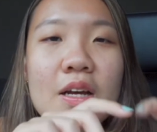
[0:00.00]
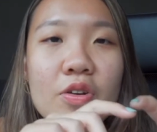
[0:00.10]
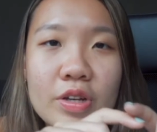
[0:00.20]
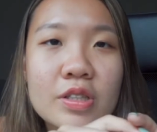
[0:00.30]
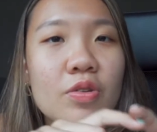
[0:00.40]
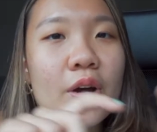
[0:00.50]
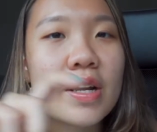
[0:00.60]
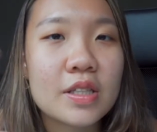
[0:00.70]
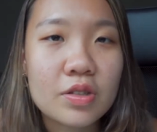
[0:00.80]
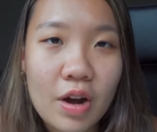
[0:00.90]
a green square
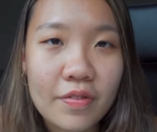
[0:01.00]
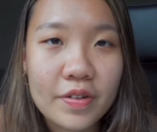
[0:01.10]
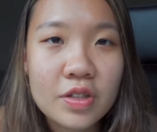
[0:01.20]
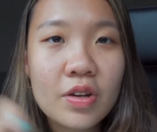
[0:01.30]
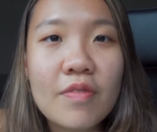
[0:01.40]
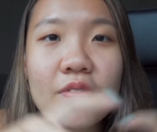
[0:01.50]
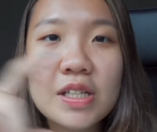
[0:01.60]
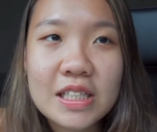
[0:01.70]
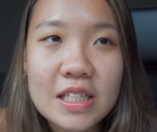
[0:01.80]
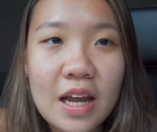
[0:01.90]
that says graphics, so you can't really
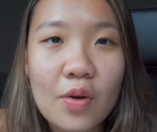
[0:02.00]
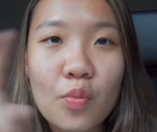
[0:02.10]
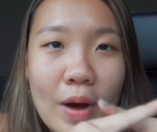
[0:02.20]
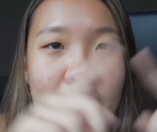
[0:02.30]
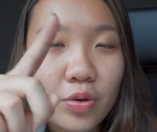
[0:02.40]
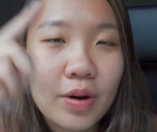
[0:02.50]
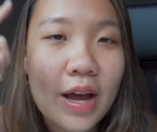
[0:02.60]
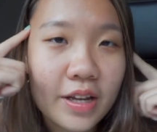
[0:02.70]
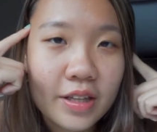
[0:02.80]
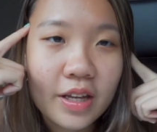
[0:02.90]
see like what you are
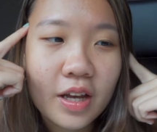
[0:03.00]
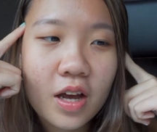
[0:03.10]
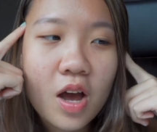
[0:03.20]
editing,